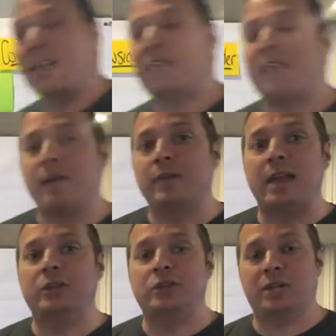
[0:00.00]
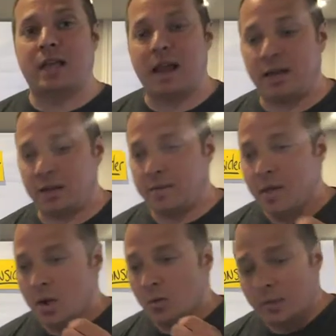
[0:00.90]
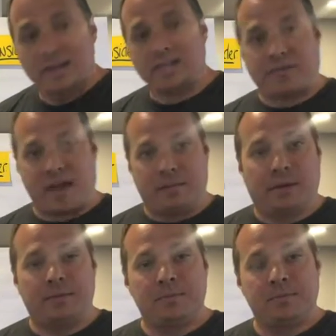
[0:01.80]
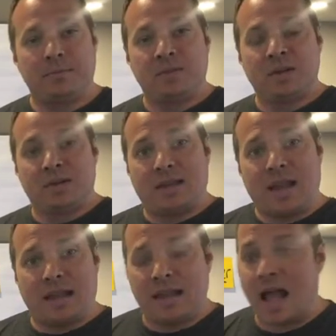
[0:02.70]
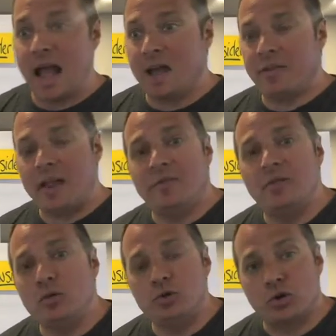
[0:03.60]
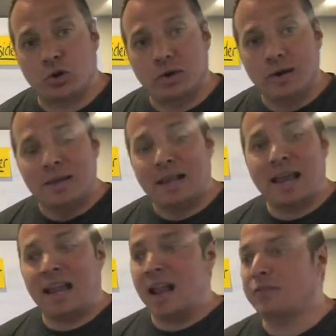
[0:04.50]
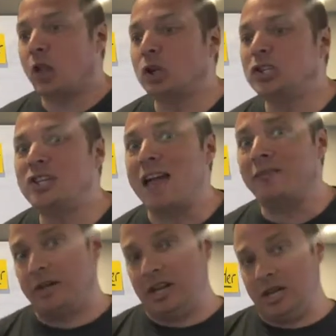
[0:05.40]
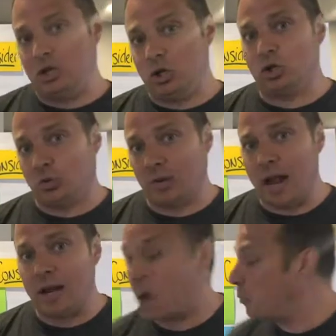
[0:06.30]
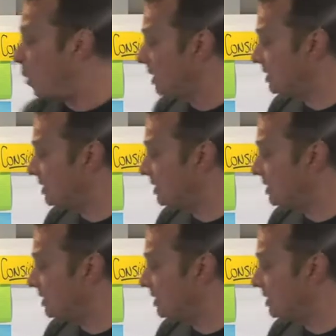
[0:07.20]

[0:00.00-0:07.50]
foundation that I can raise a family, that I can have a future, that I can have longevity to create. I want